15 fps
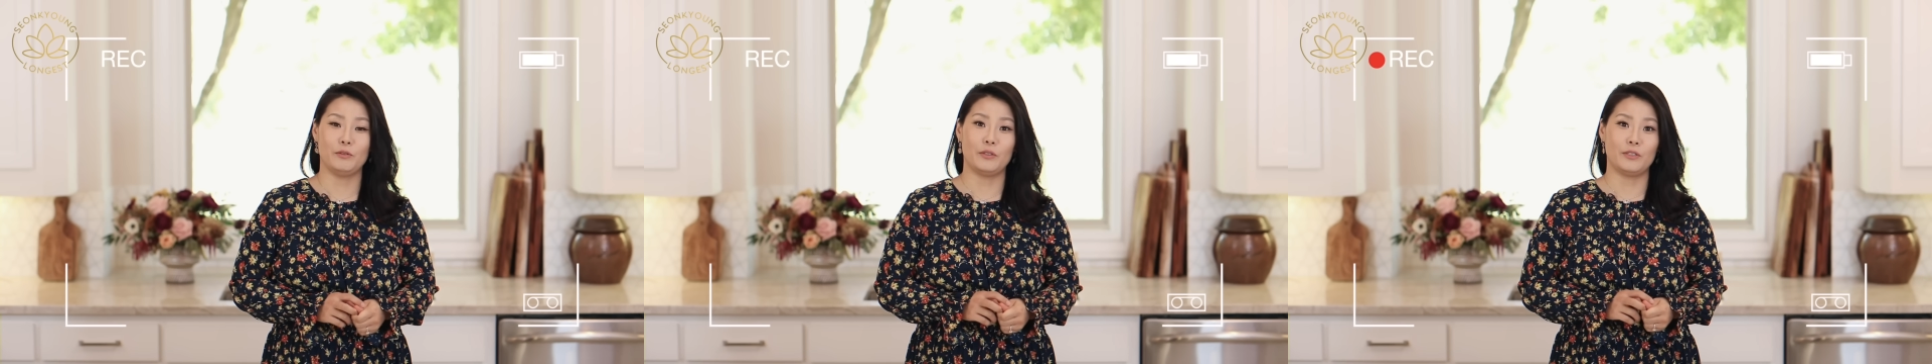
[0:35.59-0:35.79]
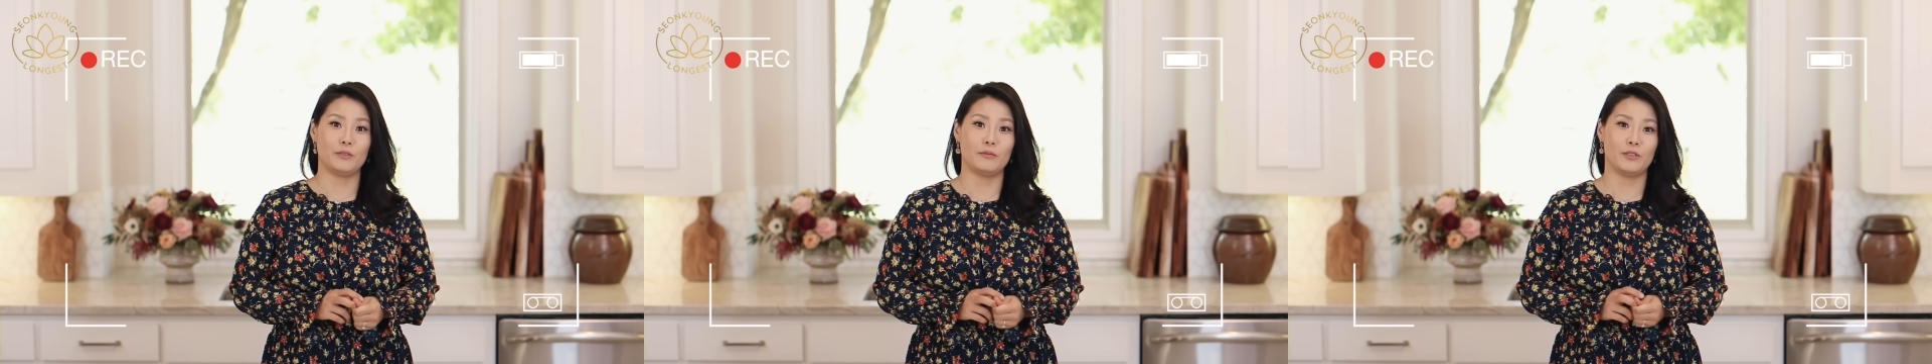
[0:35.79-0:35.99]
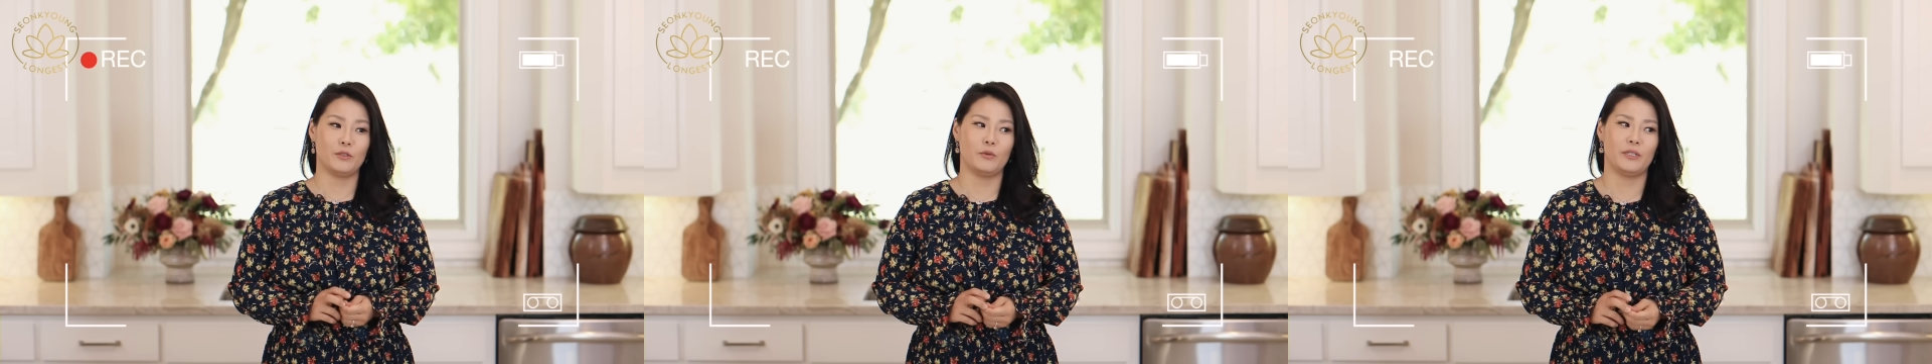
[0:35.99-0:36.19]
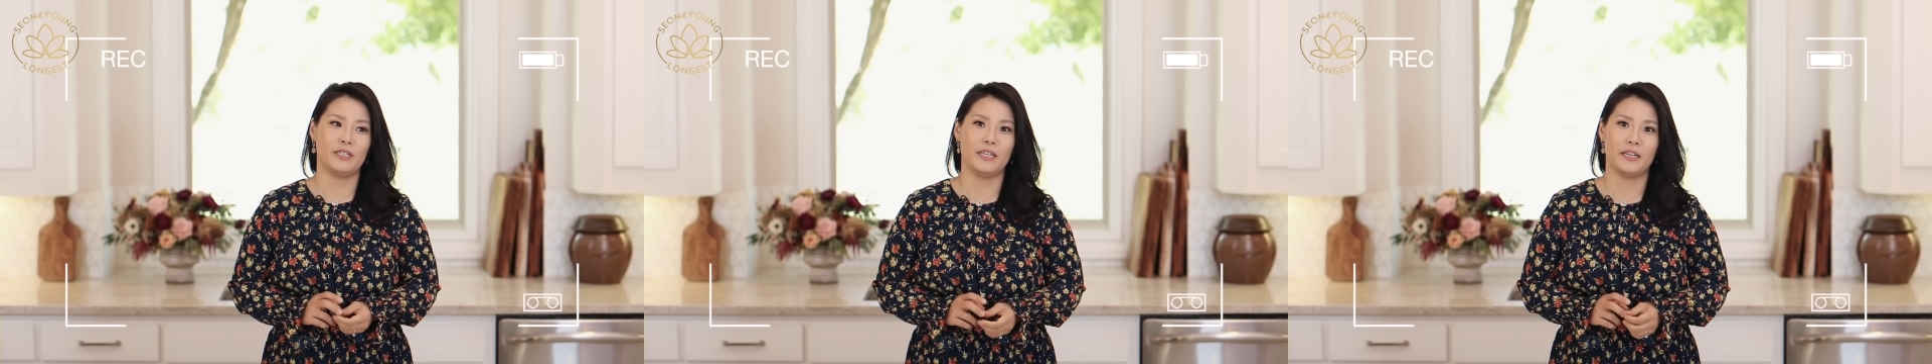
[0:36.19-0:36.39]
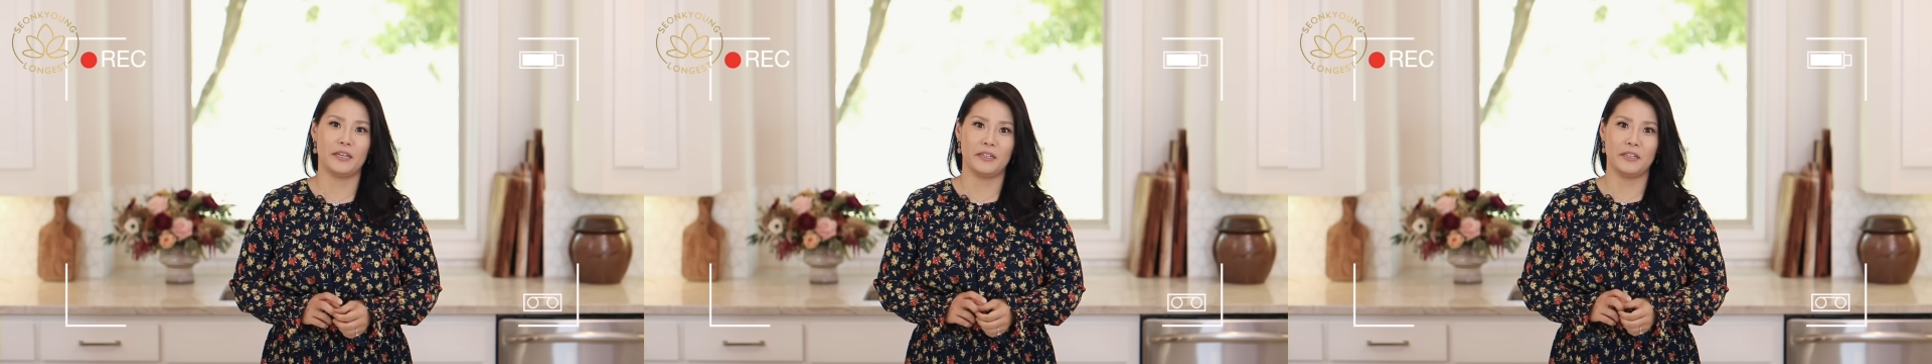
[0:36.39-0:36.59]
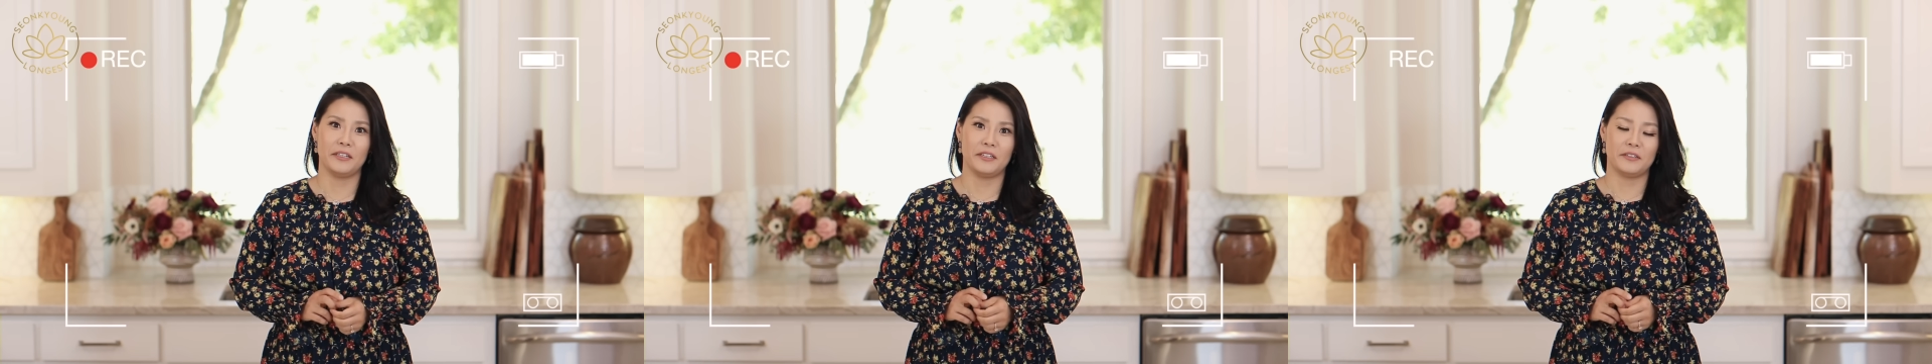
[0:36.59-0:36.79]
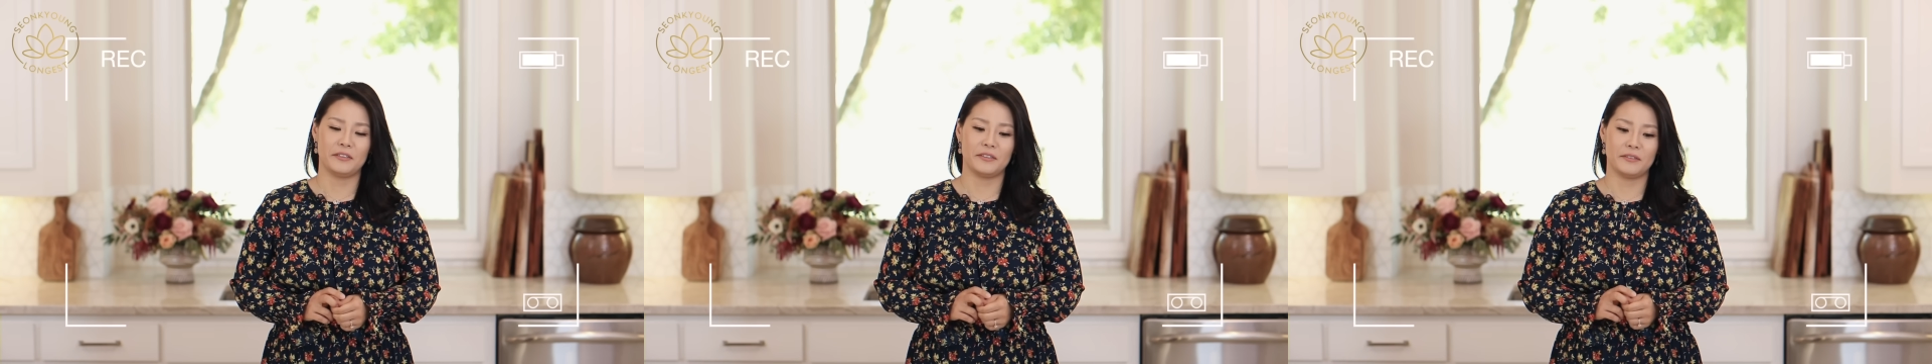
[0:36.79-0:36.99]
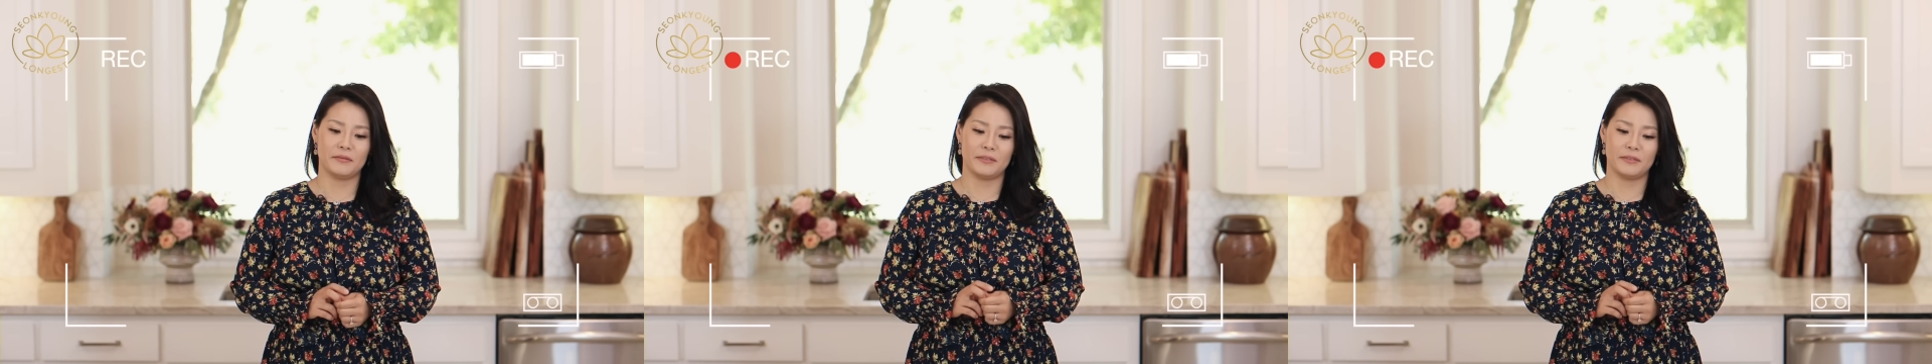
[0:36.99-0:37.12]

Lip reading: don't even know when they get in here.